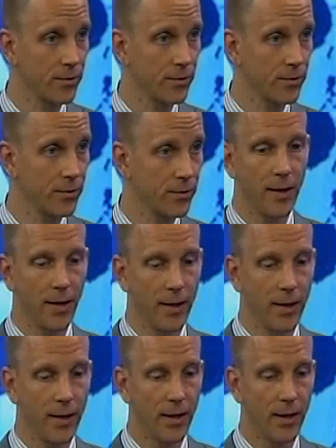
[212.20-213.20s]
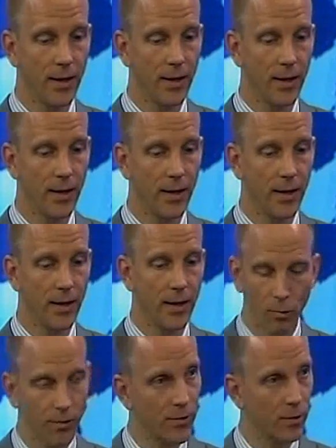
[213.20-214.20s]
discussion. If X
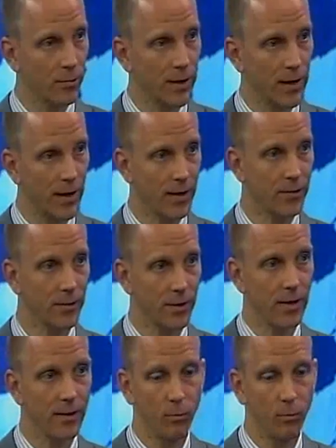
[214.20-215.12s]
happens, what's our reaction?